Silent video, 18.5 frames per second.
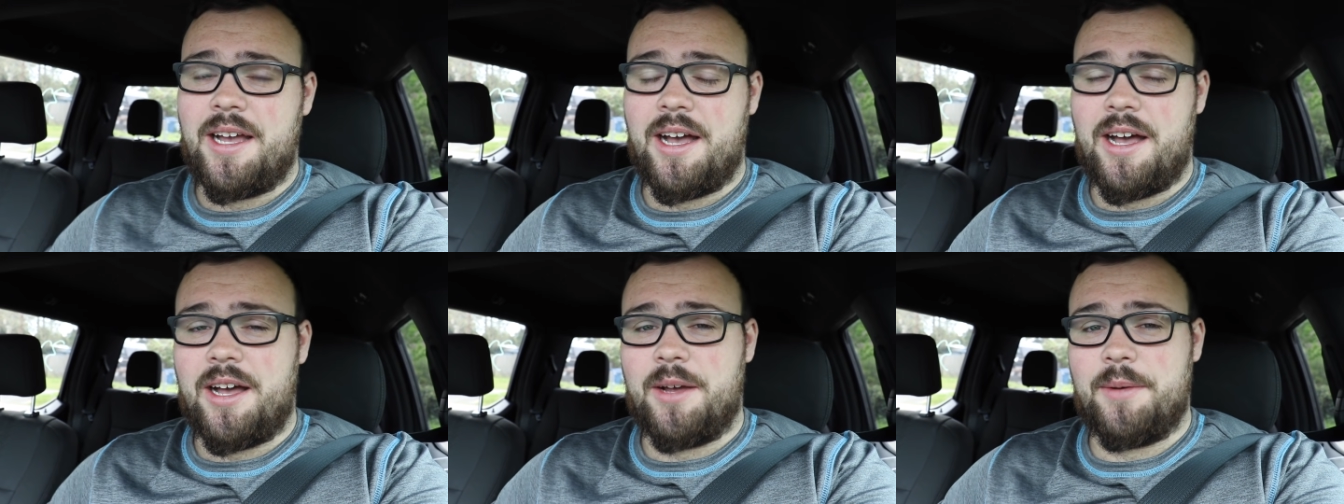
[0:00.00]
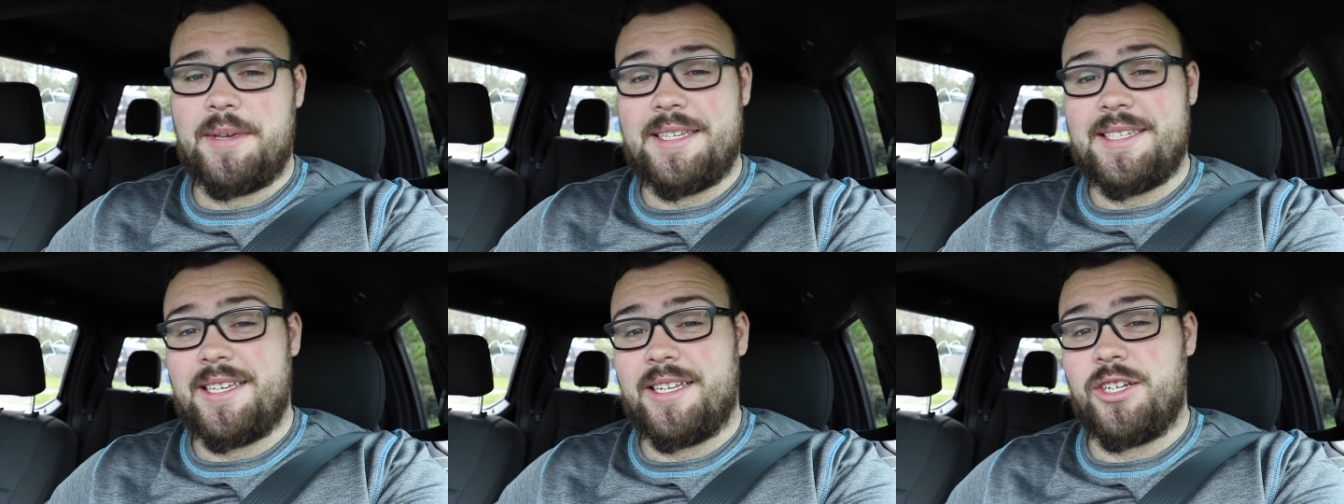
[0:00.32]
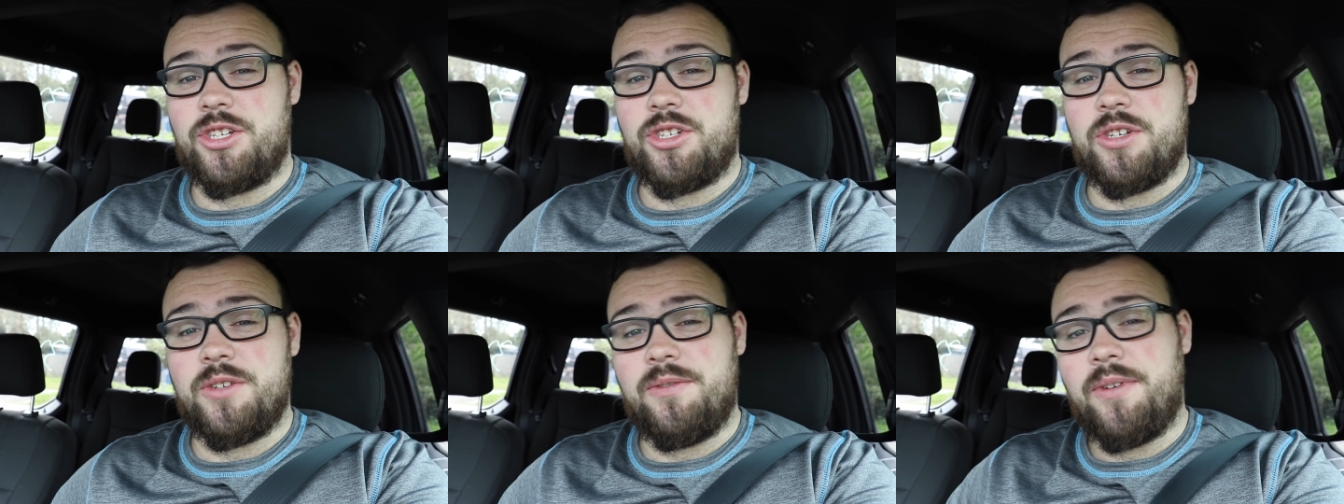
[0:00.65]
Um, he said
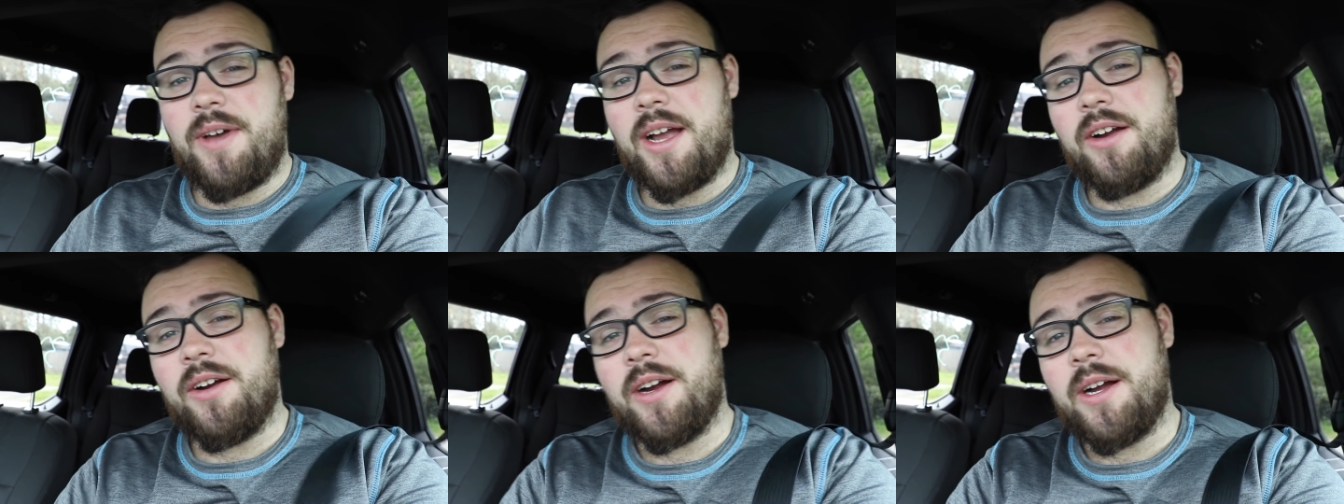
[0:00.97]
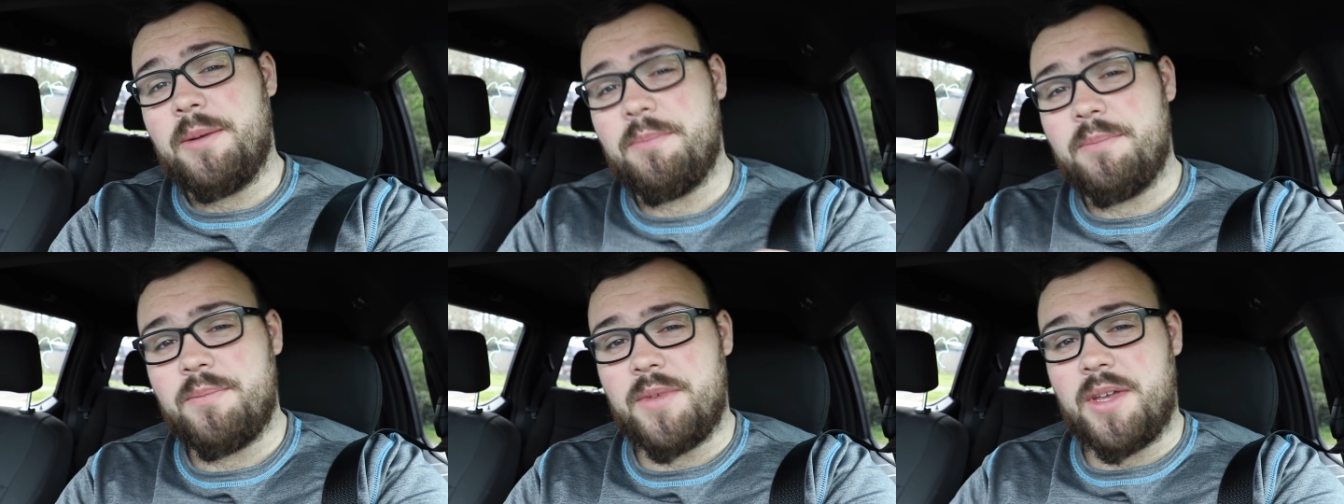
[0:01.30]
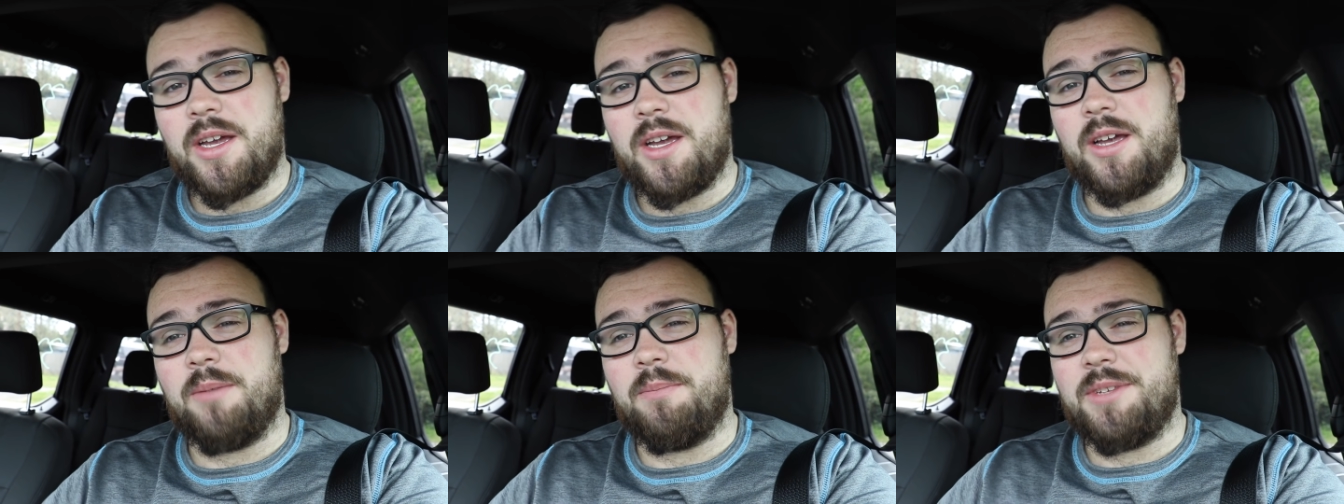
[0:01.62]
it should fire up.
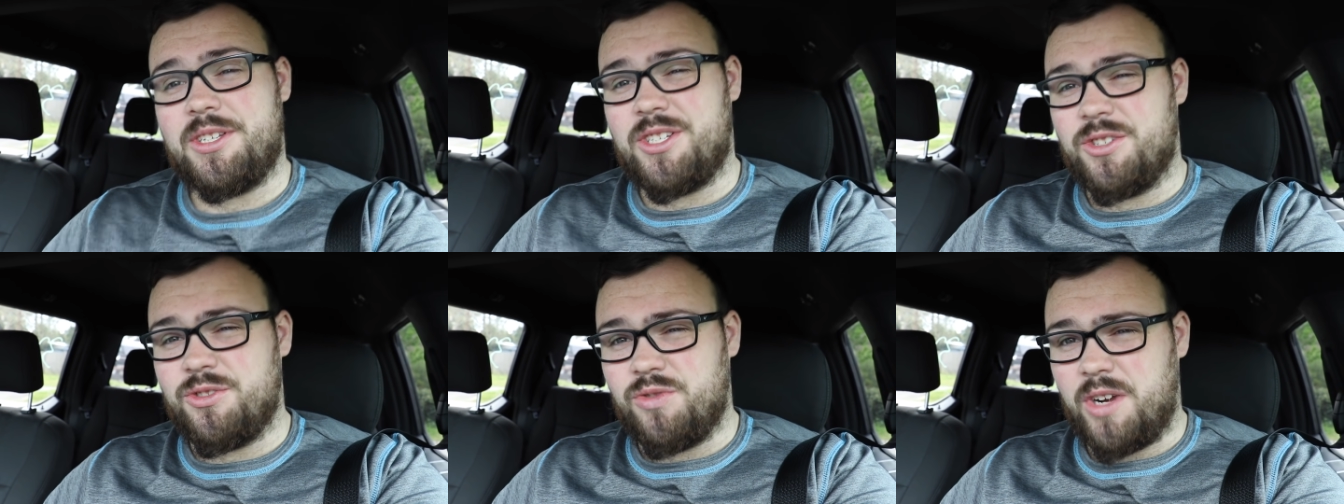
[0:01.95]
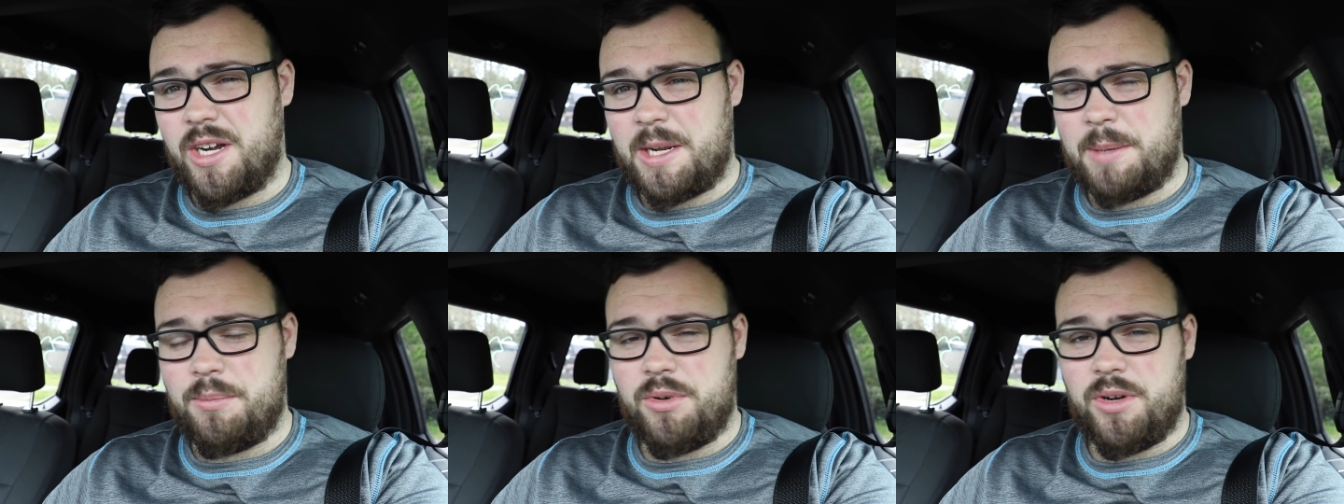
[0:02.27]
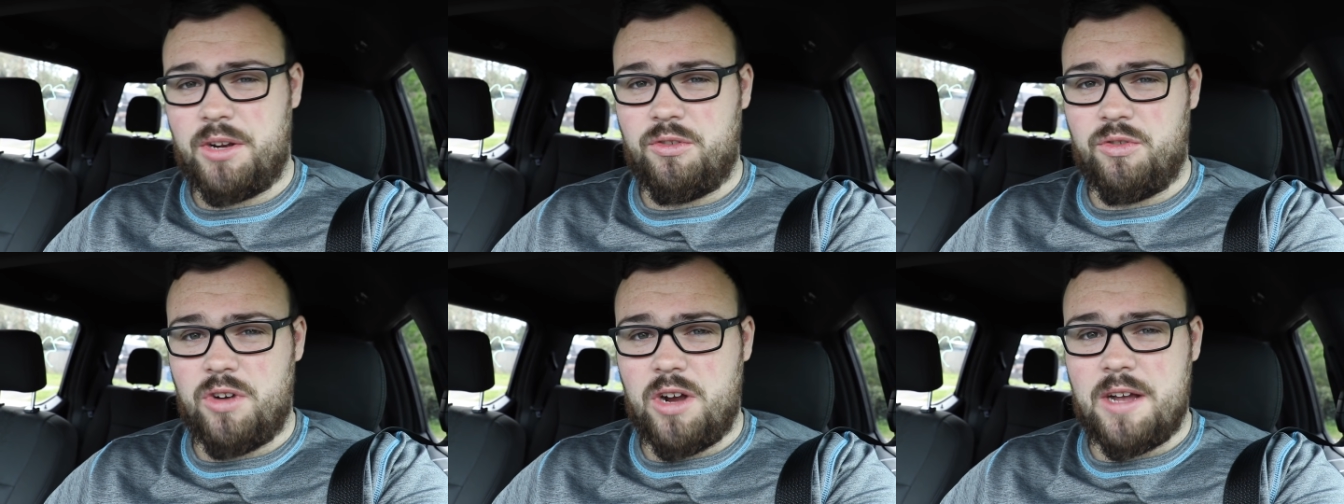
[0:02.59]
Um, it's just running
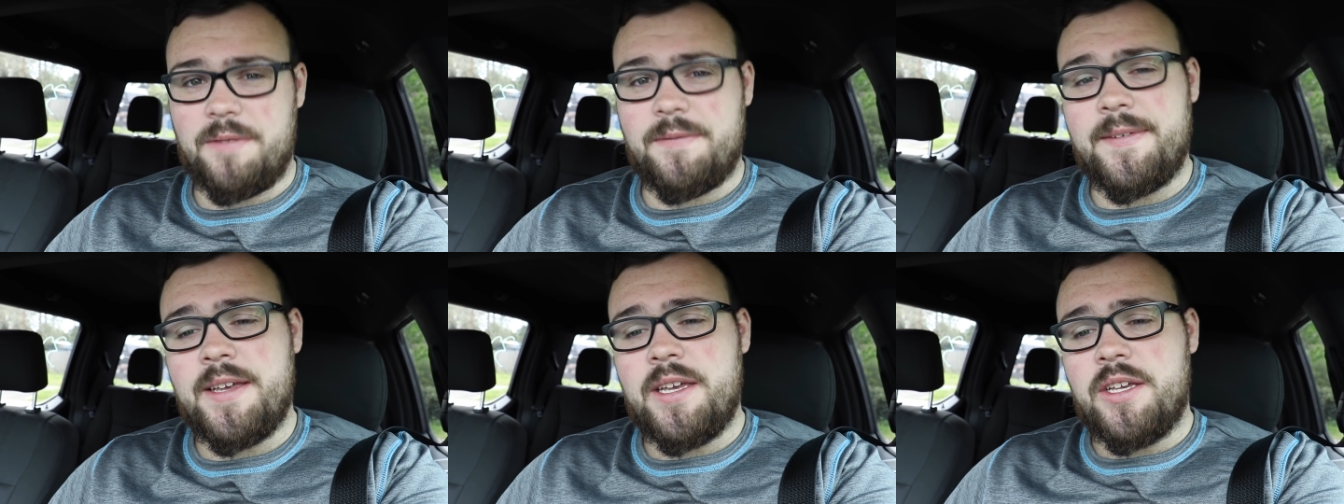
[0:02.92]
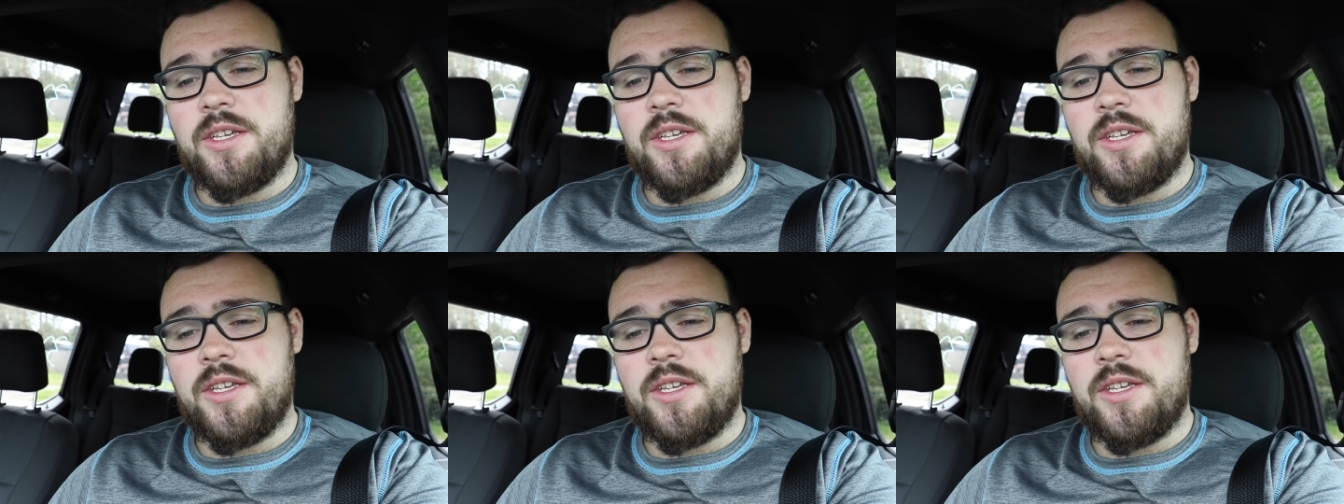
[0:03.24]
pretty rough.